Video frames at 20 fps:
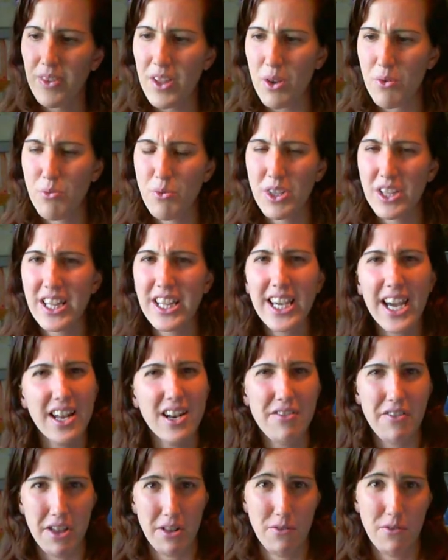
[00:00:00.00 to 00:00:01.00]
really kind
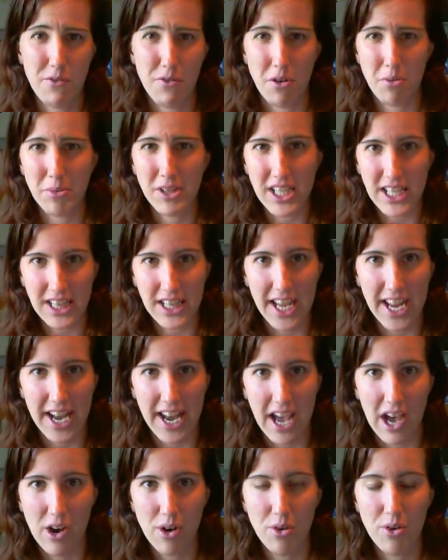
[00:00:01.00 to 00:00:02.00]
of informally laid
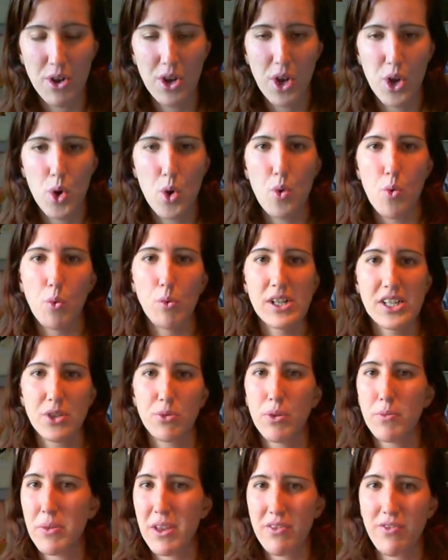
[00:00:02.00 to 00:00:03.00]
out, which
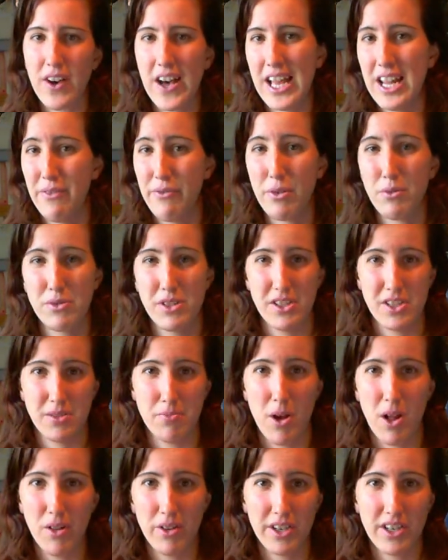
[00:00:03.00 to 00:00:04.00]
would be fine if it was a
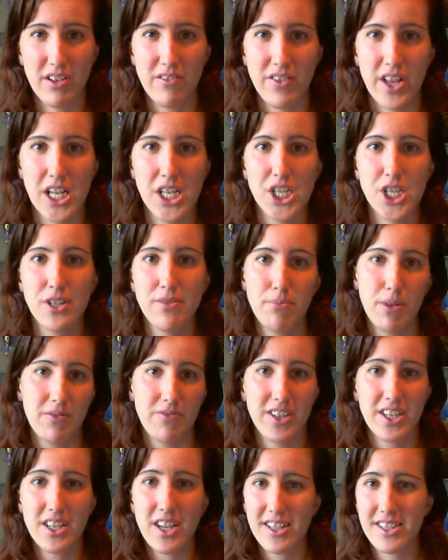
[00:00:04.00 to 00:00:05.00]
smaller convention, but
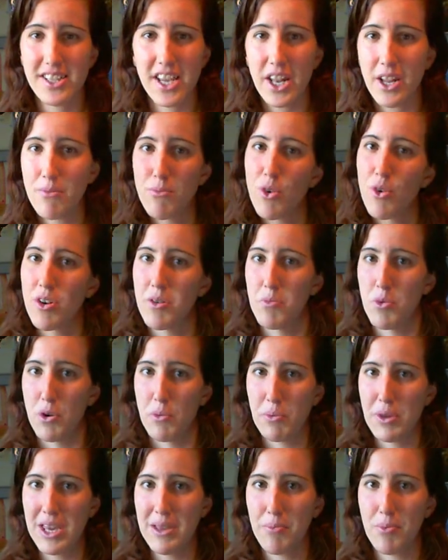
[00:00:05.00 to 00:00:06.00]
VidCon's getting more and more
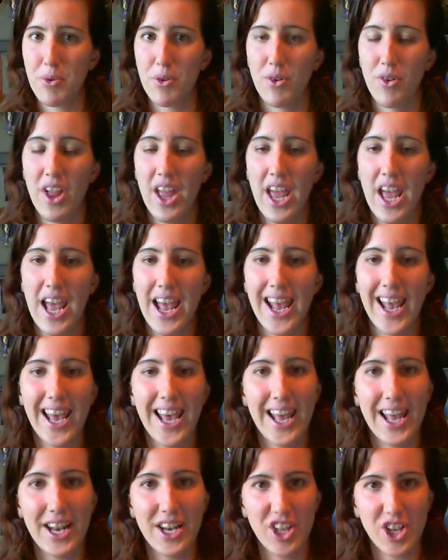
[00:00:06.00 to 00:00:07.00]
people,
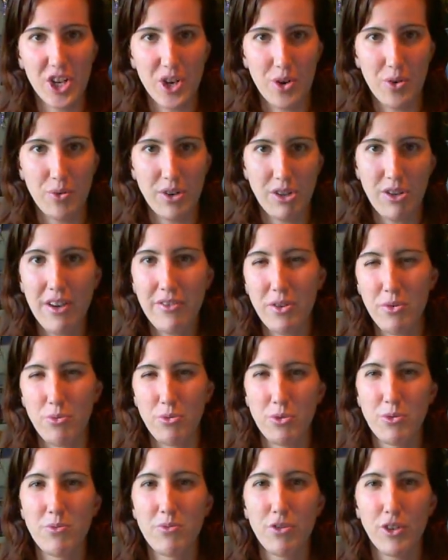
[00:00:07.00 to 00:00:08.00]
and you know, when you have a
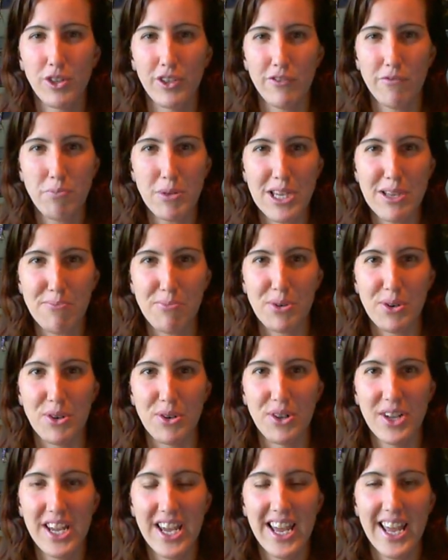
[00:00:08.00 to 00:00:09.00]
room full of
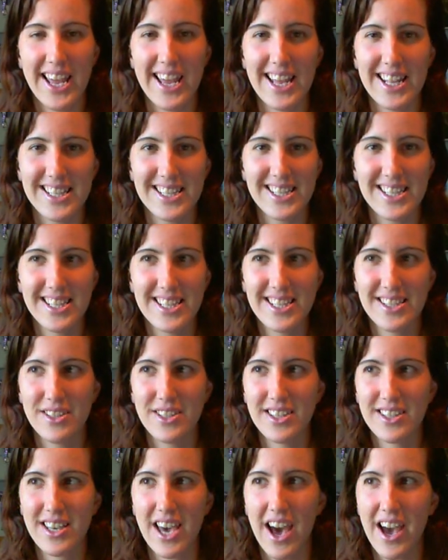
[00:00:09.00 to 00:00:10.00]
people, it's
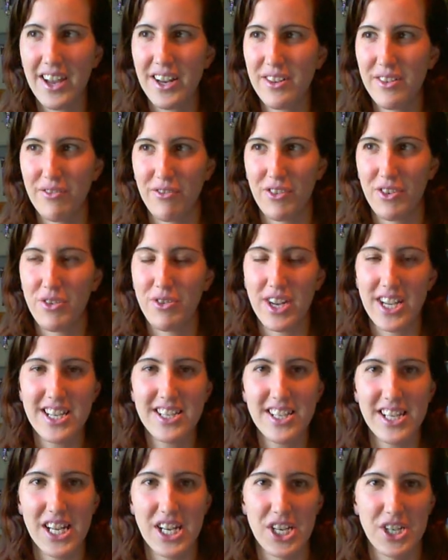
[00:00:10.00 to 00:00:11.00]
kind of
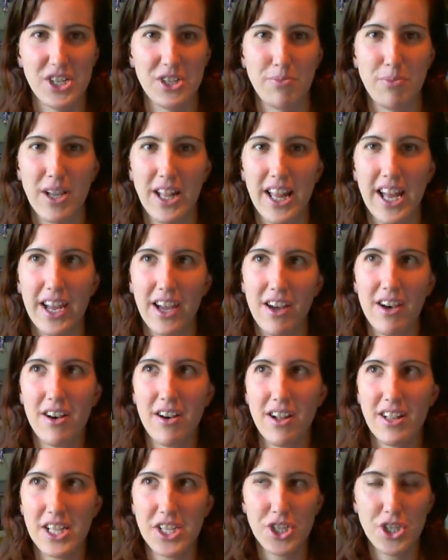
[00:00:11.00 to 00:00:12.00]
crazy to just be like,
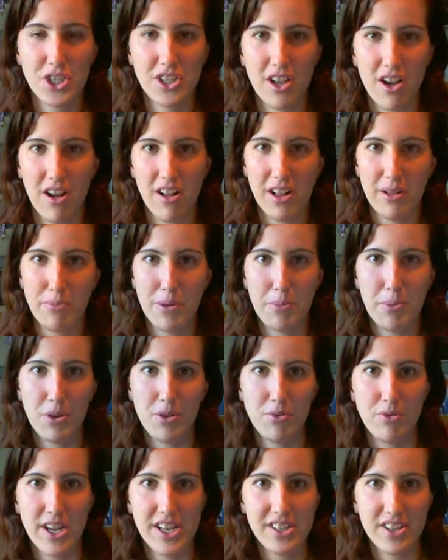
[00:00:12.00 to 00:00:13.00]
oh, let's just call on people
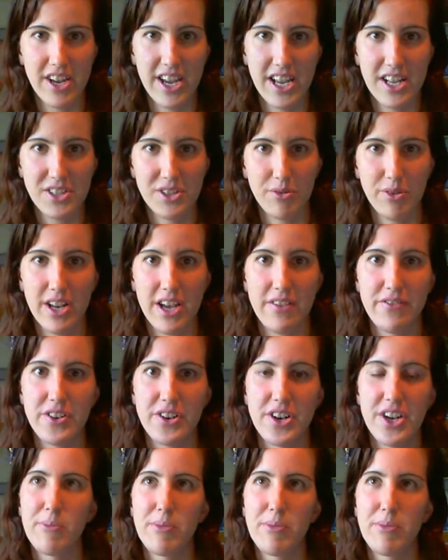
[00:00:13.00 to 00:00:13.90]
who raise their hands or whatever.